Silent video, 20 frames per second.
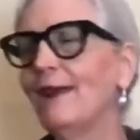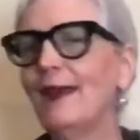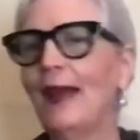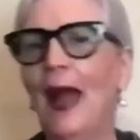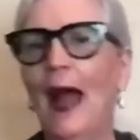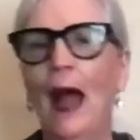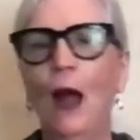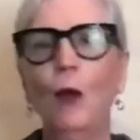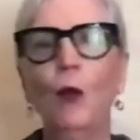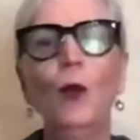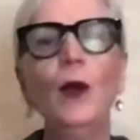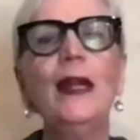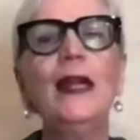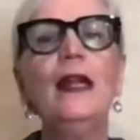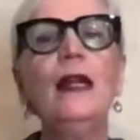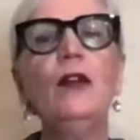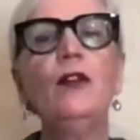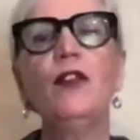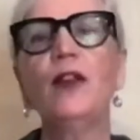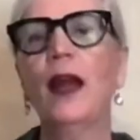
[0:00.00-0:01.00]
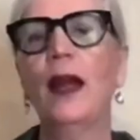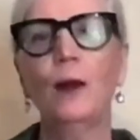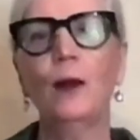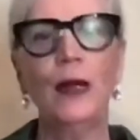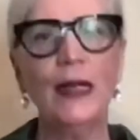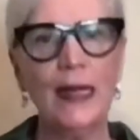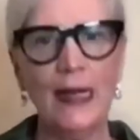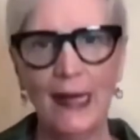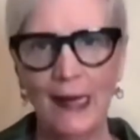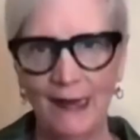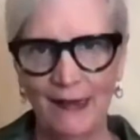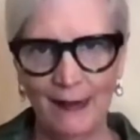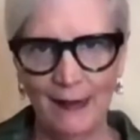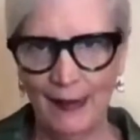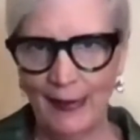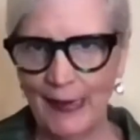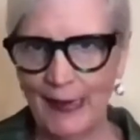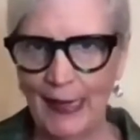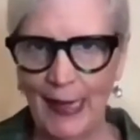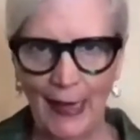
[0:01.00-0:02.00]
that we very
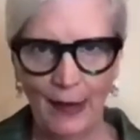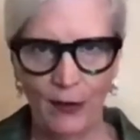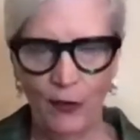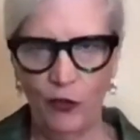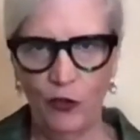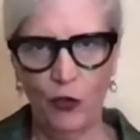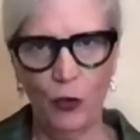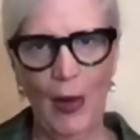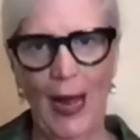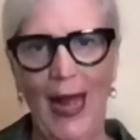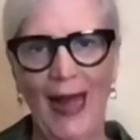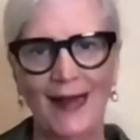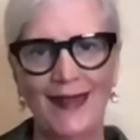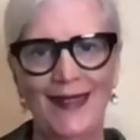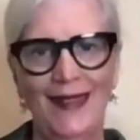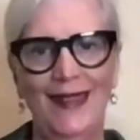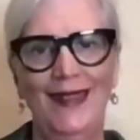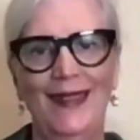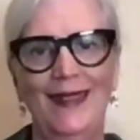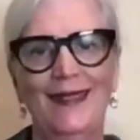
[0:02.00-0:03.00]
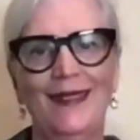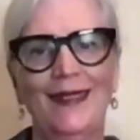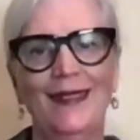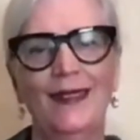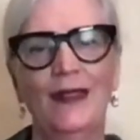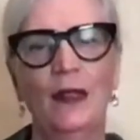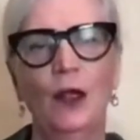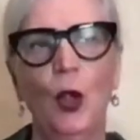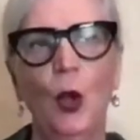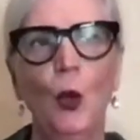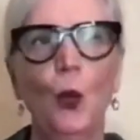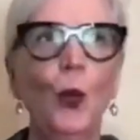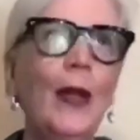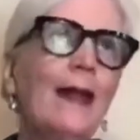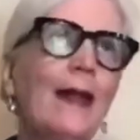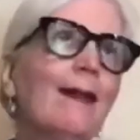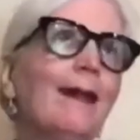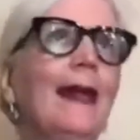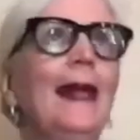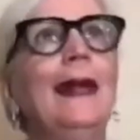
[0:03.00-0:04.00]
easily get distracted. We
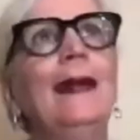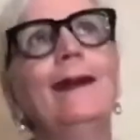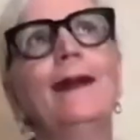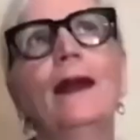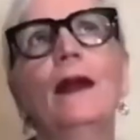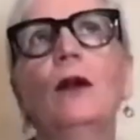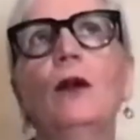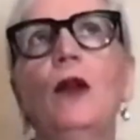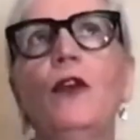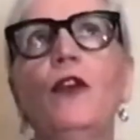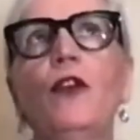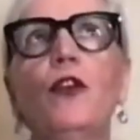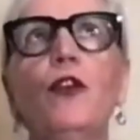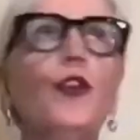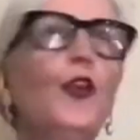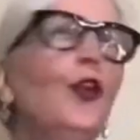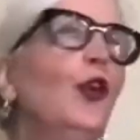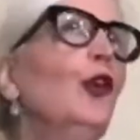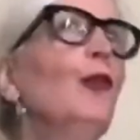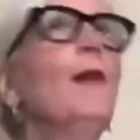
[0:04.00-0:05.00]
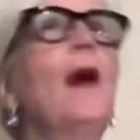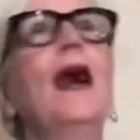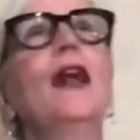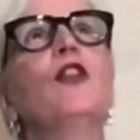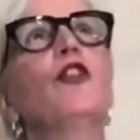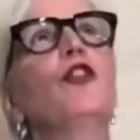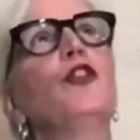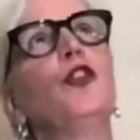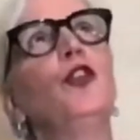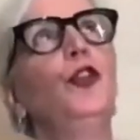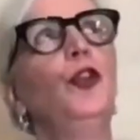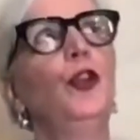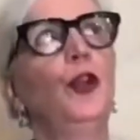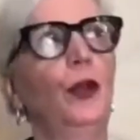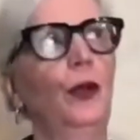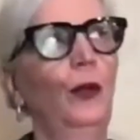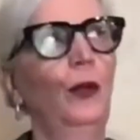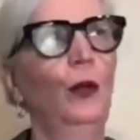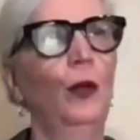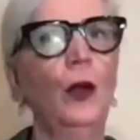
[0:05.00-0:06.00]
think there is too much to
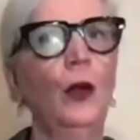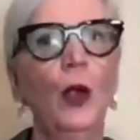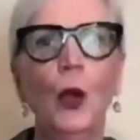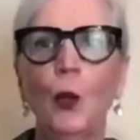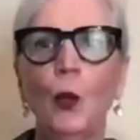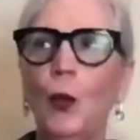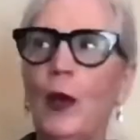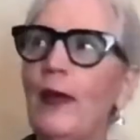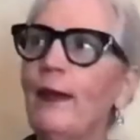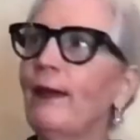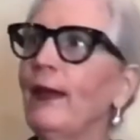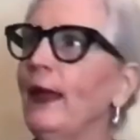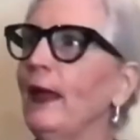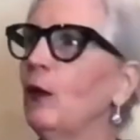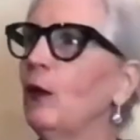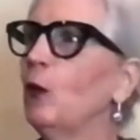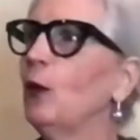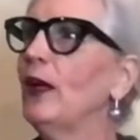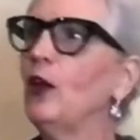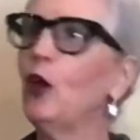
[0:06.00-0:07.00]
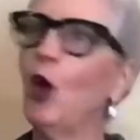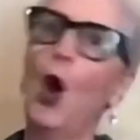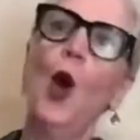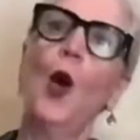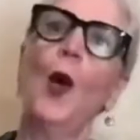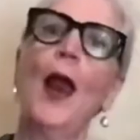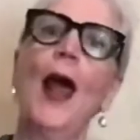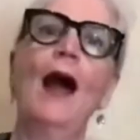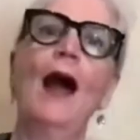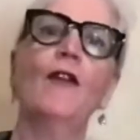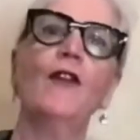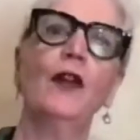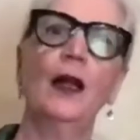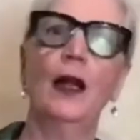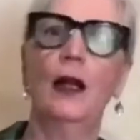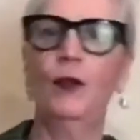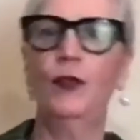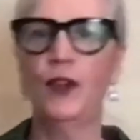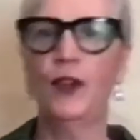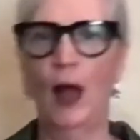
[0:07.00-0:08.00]
do. We think we don't have
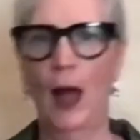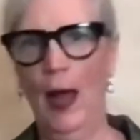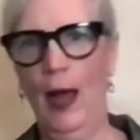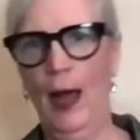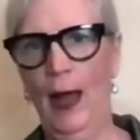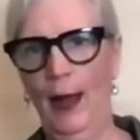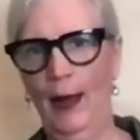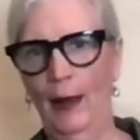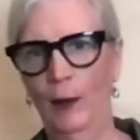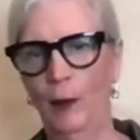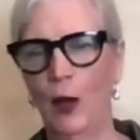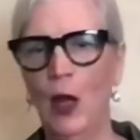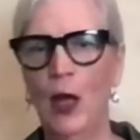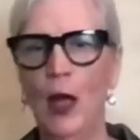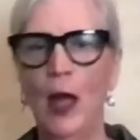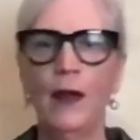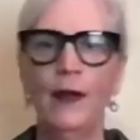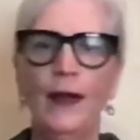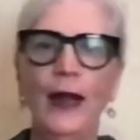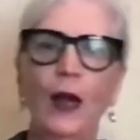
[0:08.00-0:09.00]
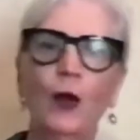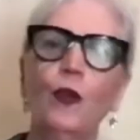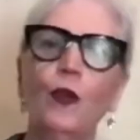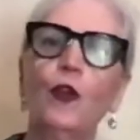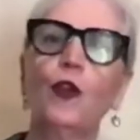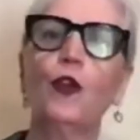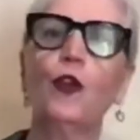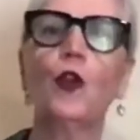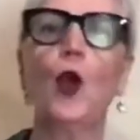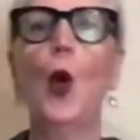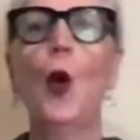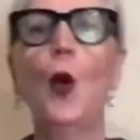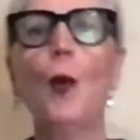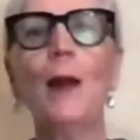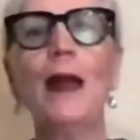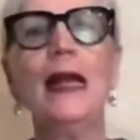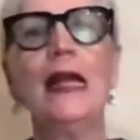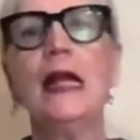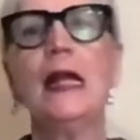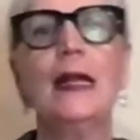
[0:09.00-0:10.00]
enough time. There's so
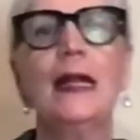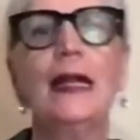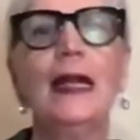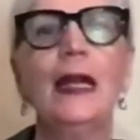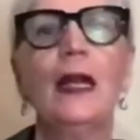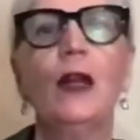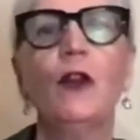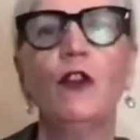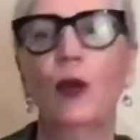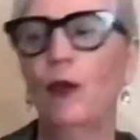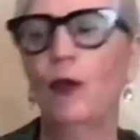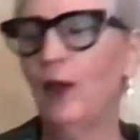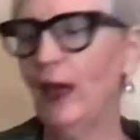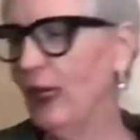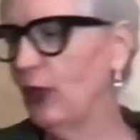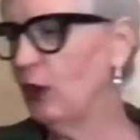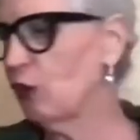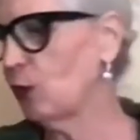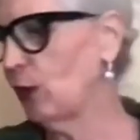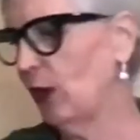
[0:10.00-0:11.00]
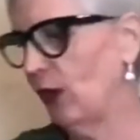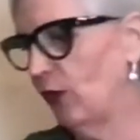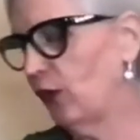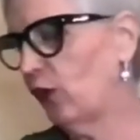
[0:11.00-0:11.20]
many things of interest,